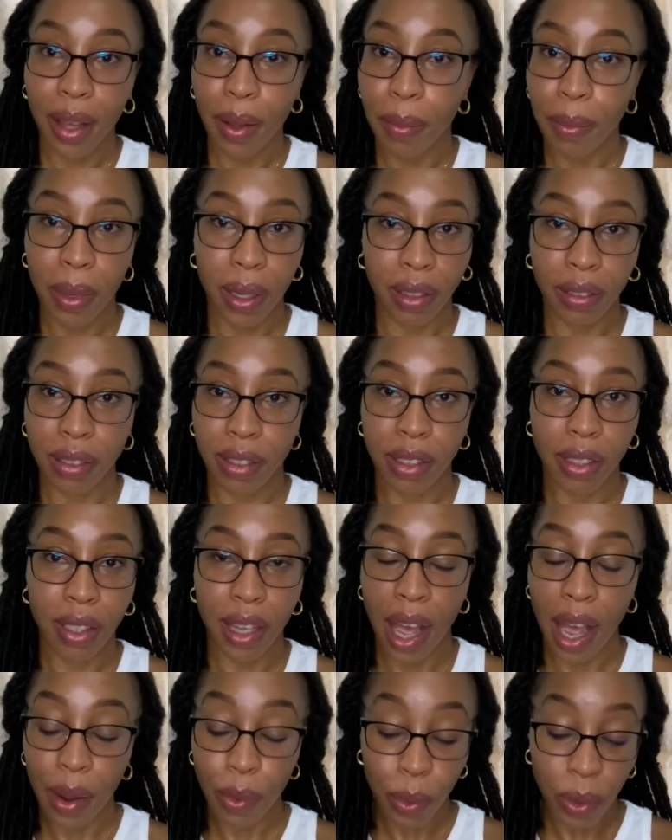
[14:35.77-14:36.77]
but
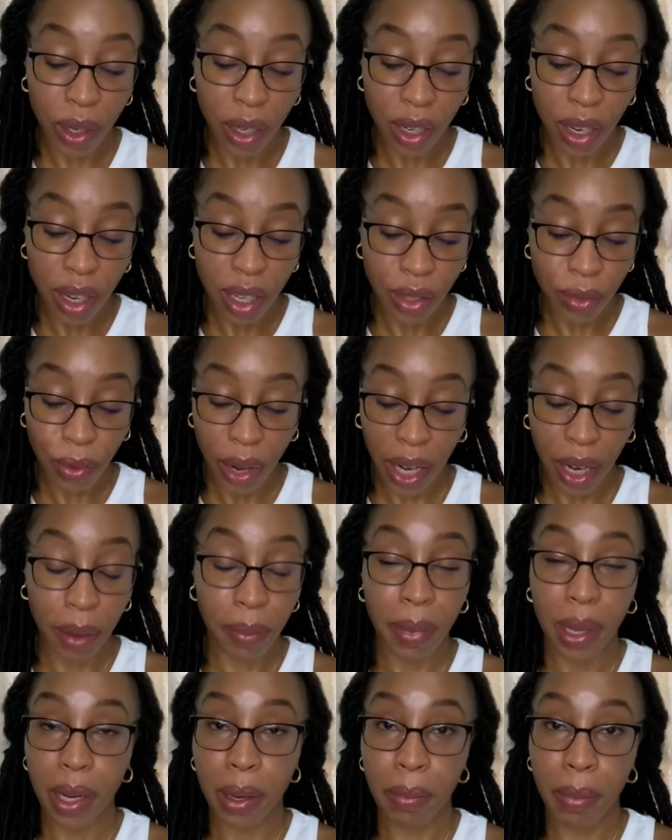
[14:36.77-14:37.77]
i would not
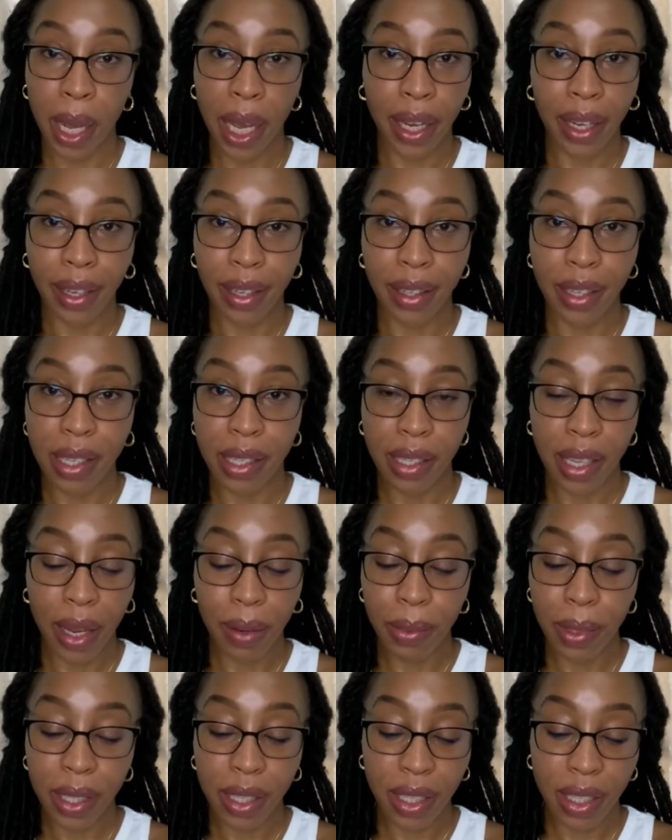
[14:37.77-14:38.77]
recommend buying this i
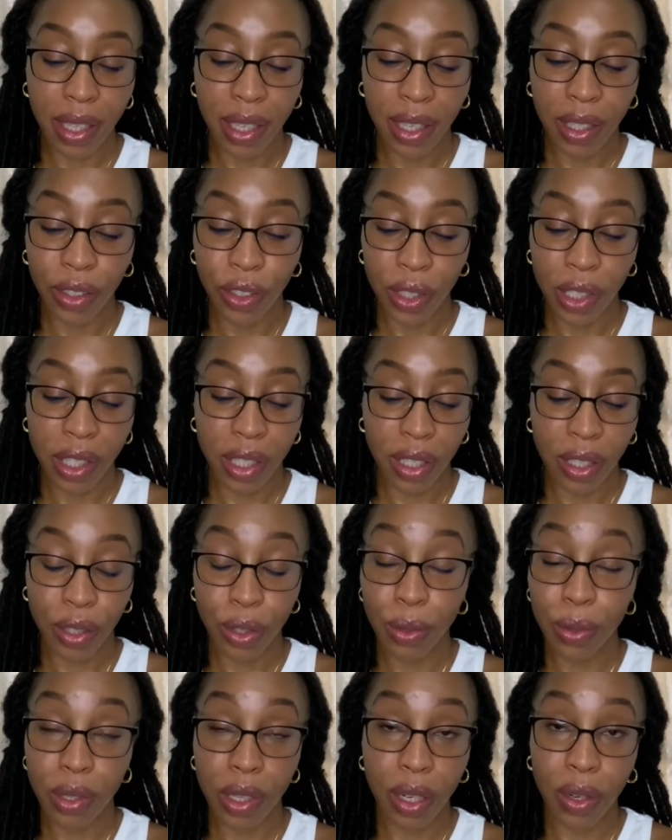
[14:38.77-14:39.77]
would say just
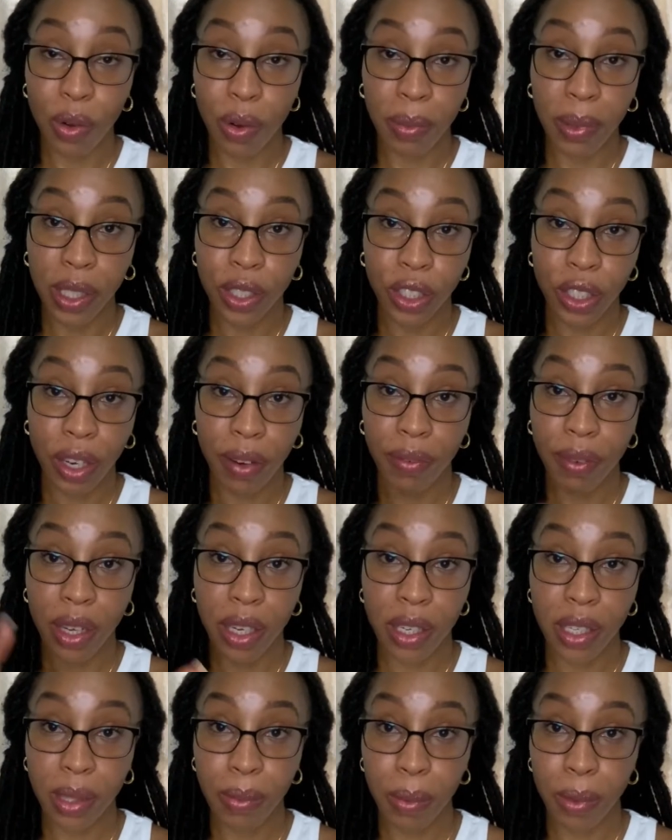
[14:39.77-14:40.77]
use a normal shaver
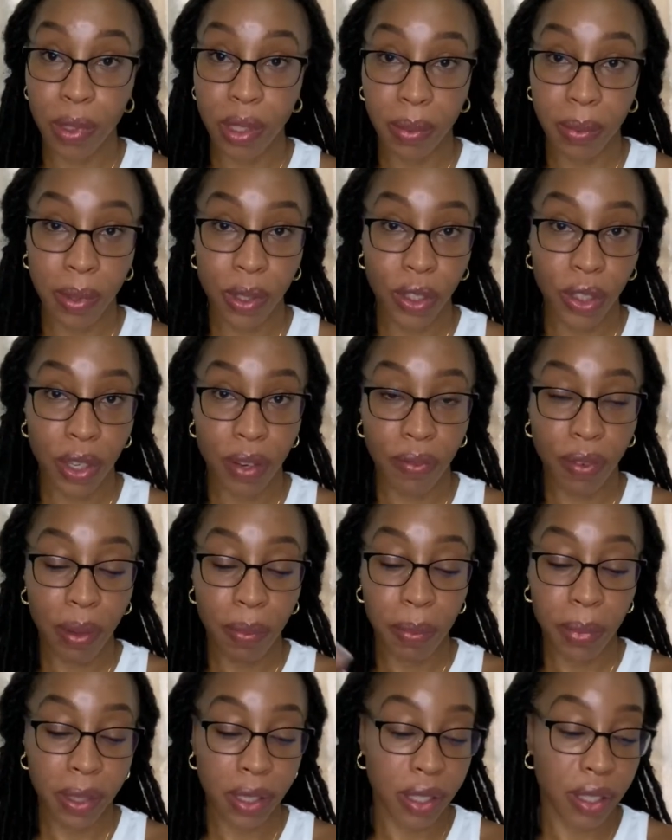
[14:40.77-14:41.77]
disposable shaver
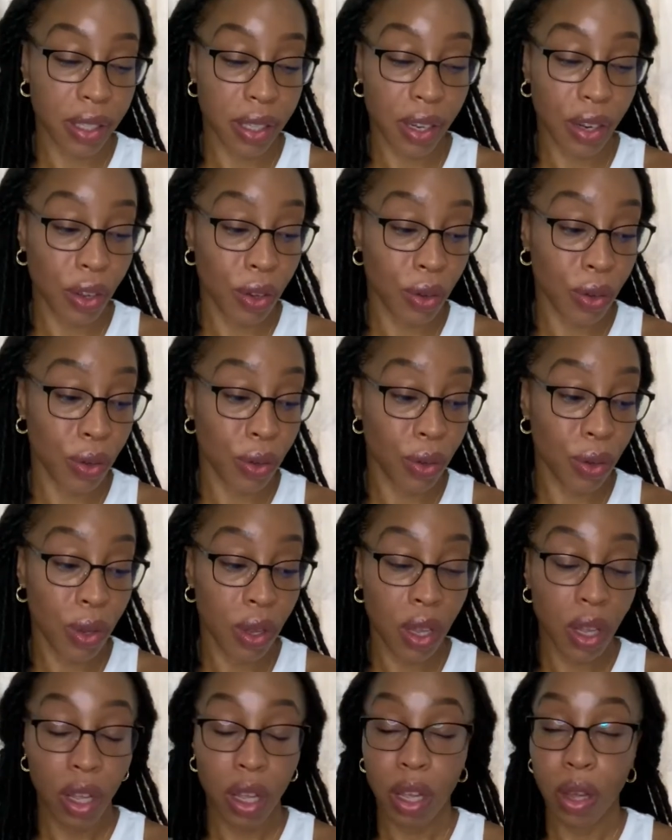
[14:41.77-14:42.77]
put it in your
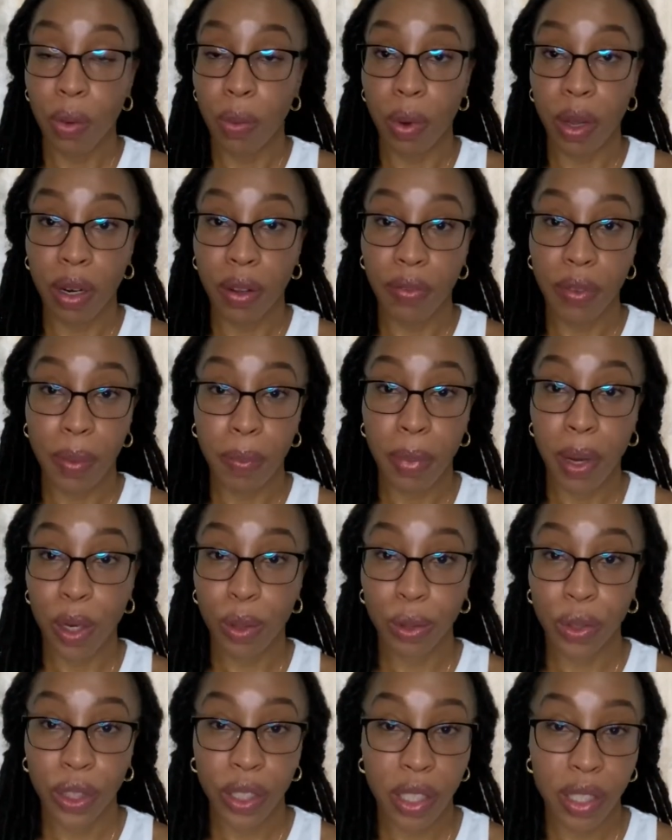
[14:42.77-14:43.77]
one of your
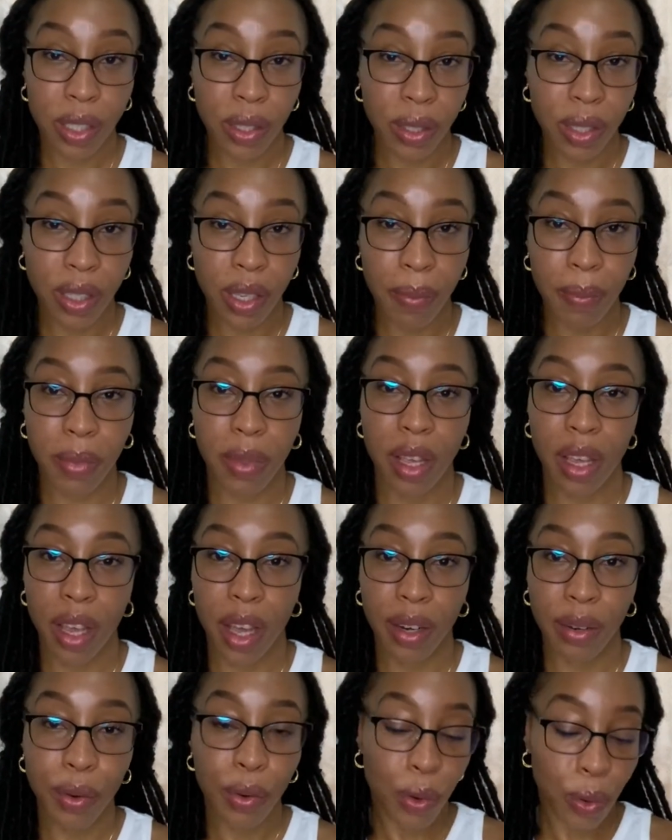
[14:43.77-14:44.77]
pouches or something
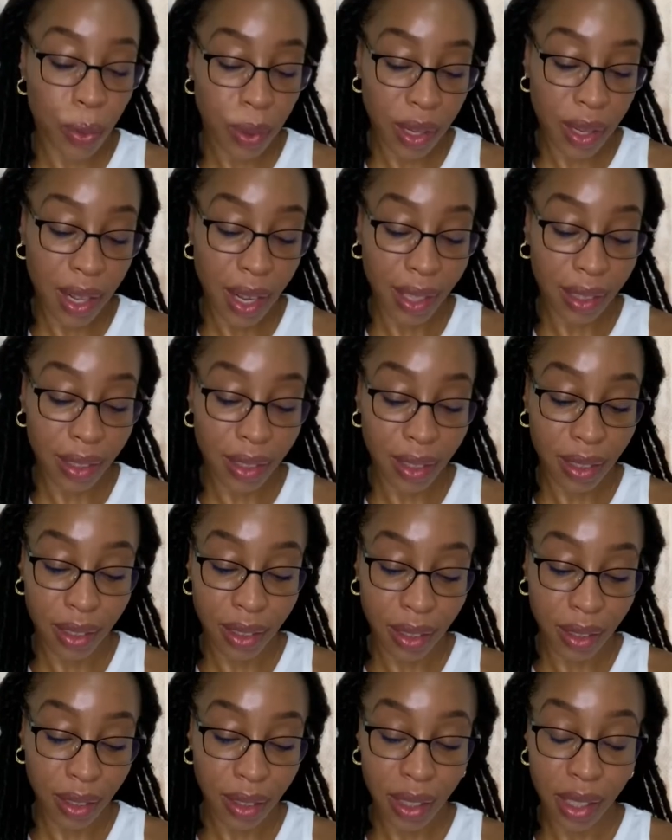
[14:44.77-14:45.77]
and go with that
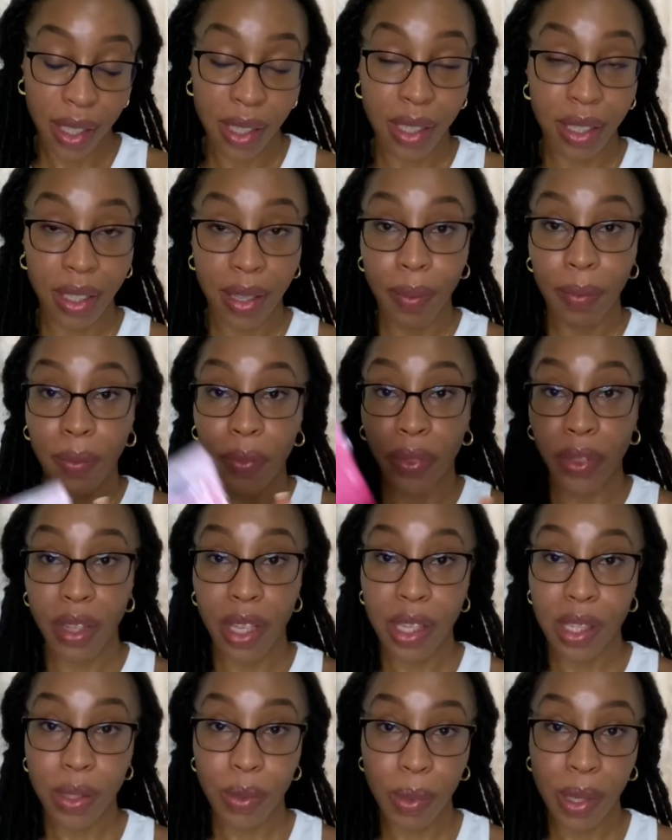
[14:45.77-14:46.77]
because
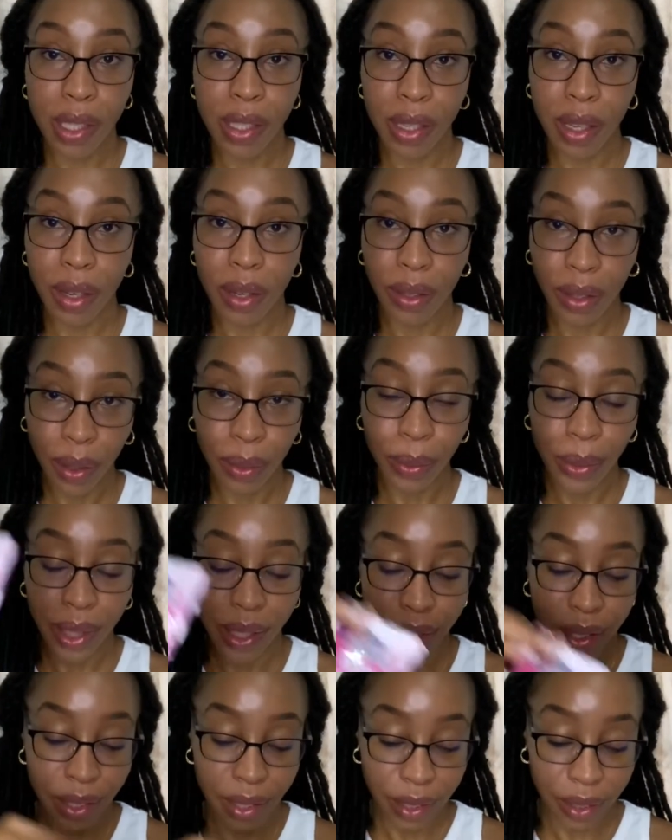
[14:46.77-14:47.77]
this was a waste
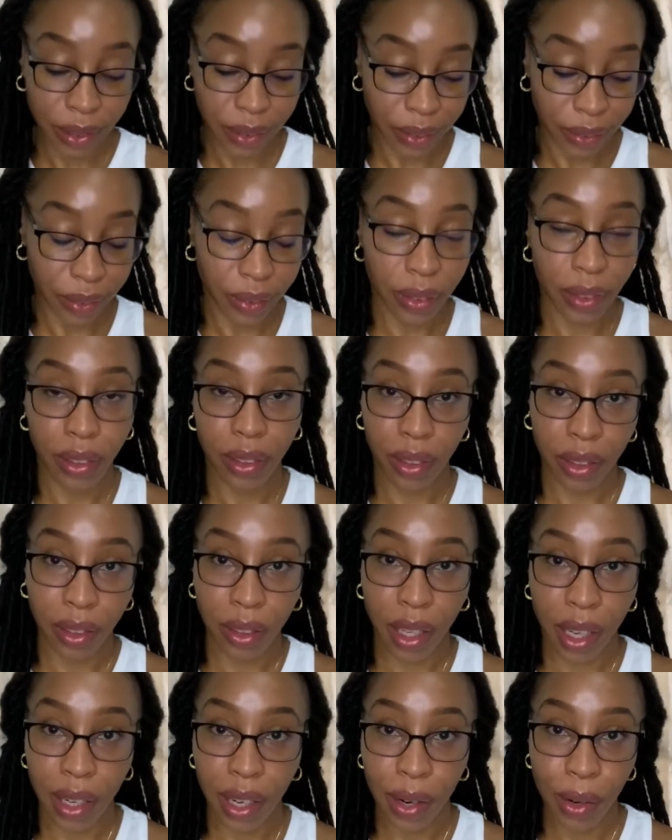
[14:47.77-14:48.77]

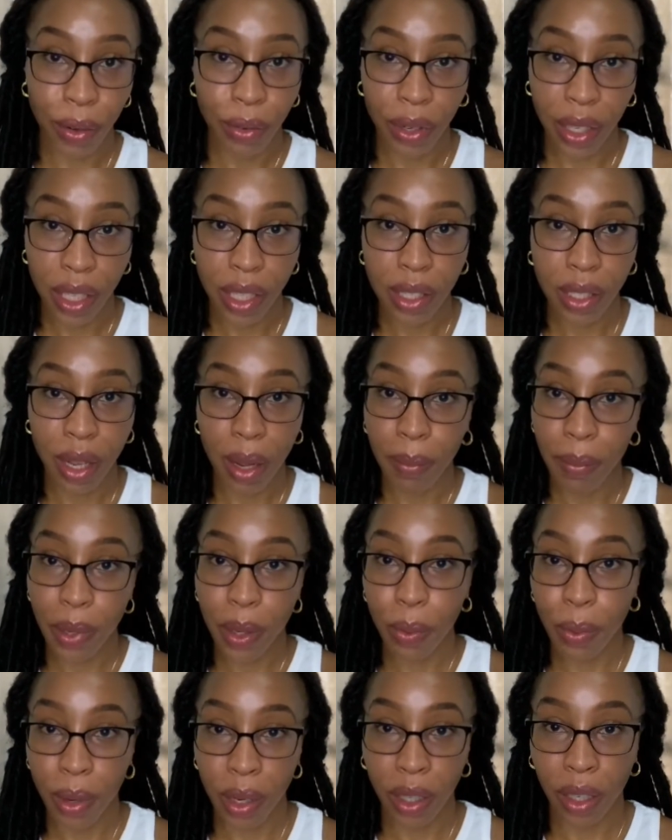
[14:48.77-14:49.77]
and i already dumped the
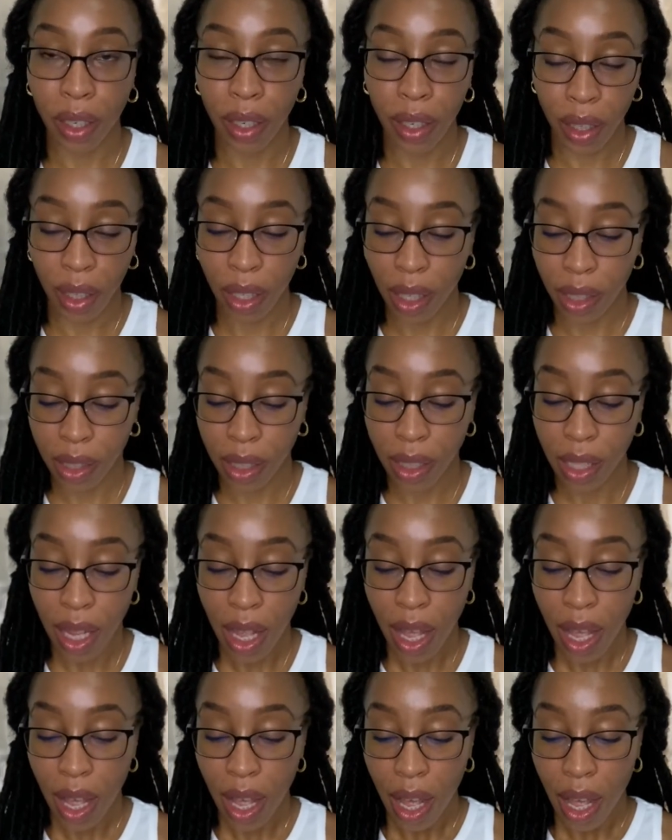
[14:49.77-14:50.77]
one that
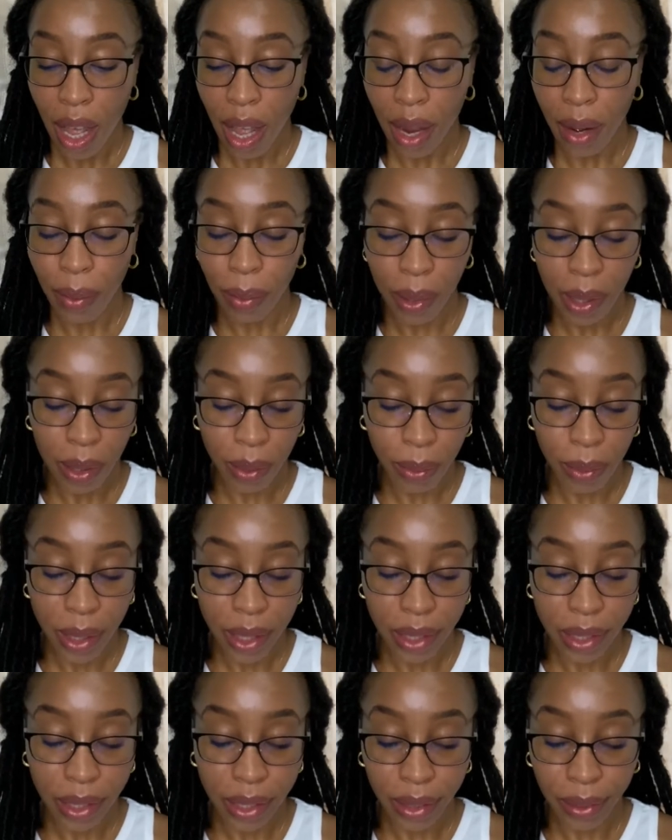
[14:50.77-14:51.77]
i went
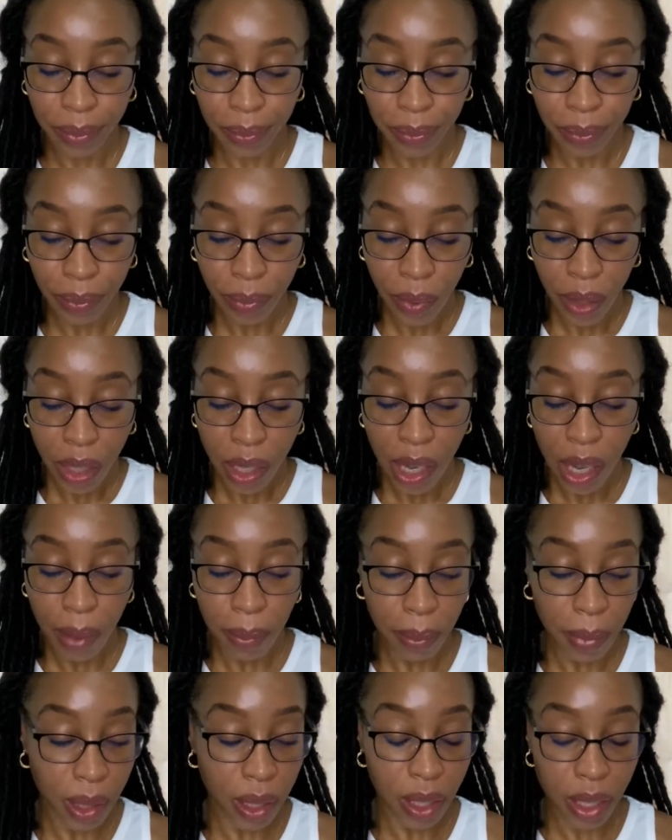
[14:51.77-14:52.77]
with
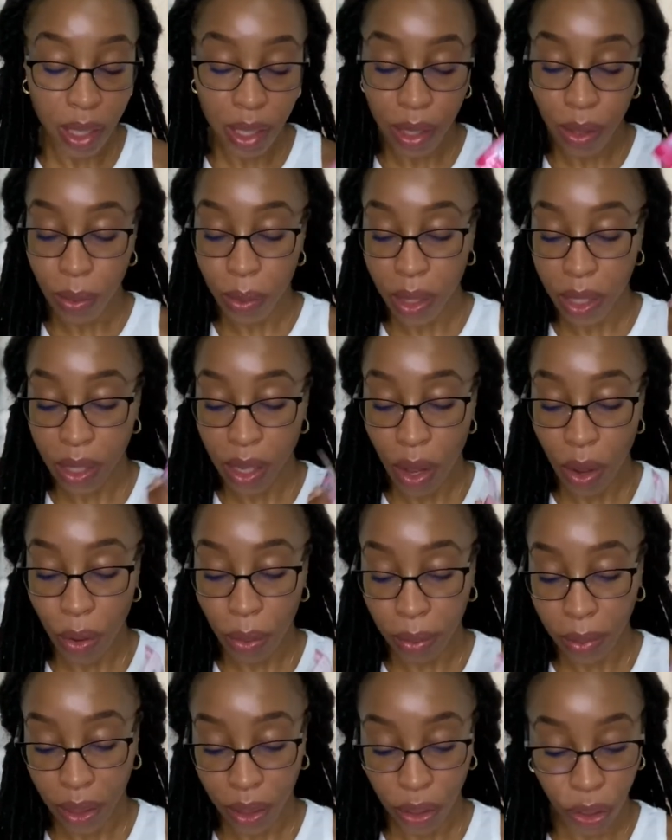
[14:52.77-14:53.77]
but this was how
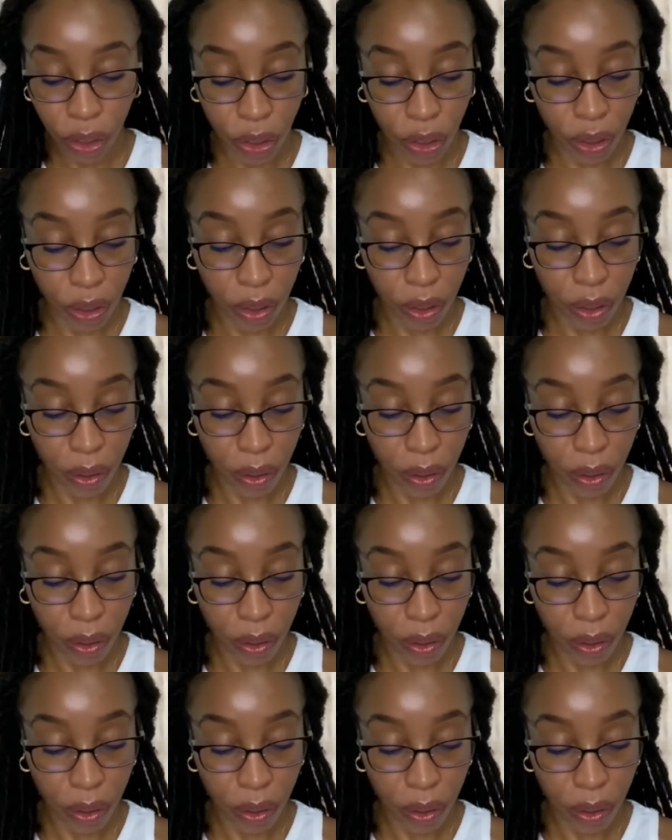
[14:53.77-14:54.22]
much